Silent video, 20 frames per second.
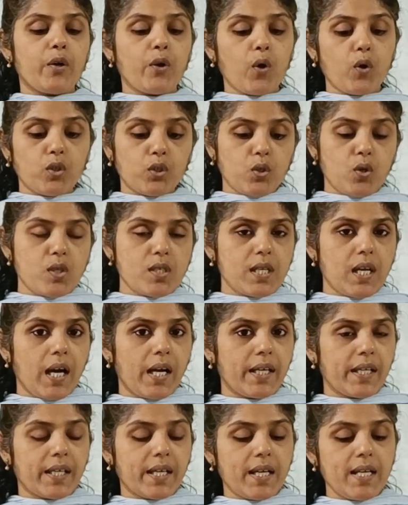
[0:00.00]
Note those
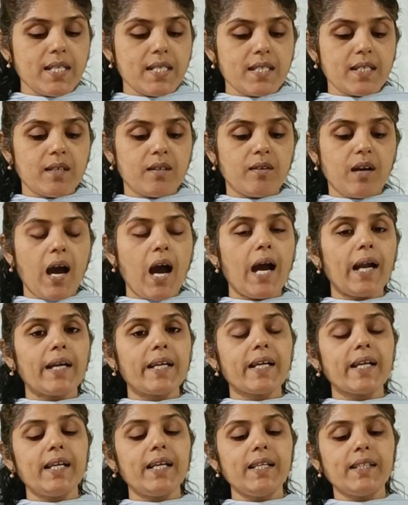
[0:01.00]
articles.
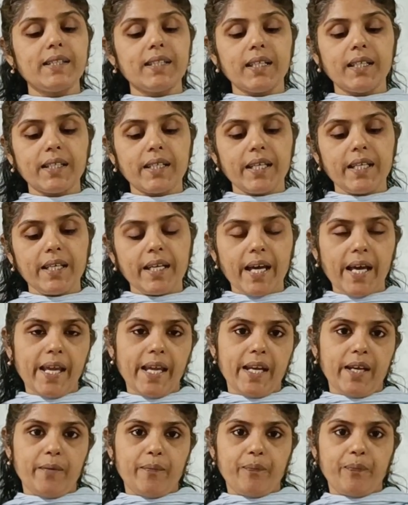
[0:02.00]
Article
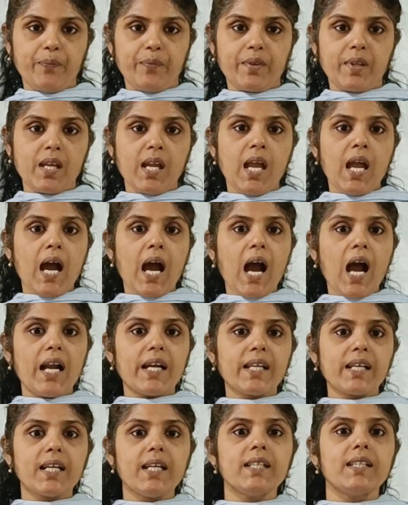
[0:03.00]
39.
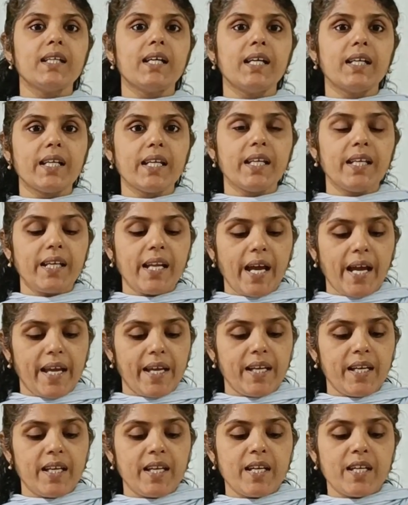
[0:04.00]
Article
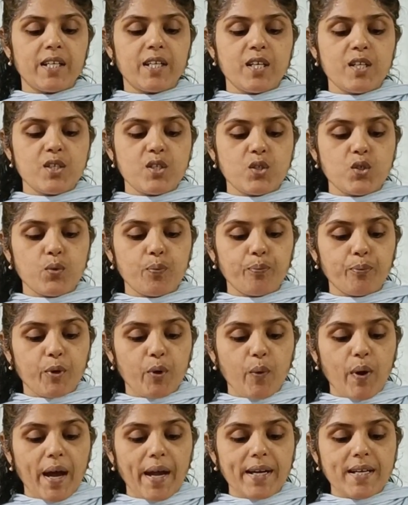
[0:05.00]
39, it is to
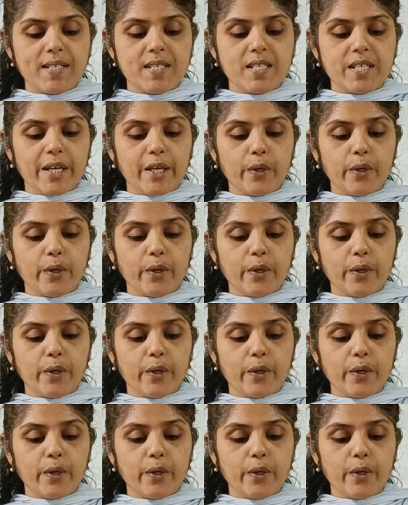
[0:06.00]
provide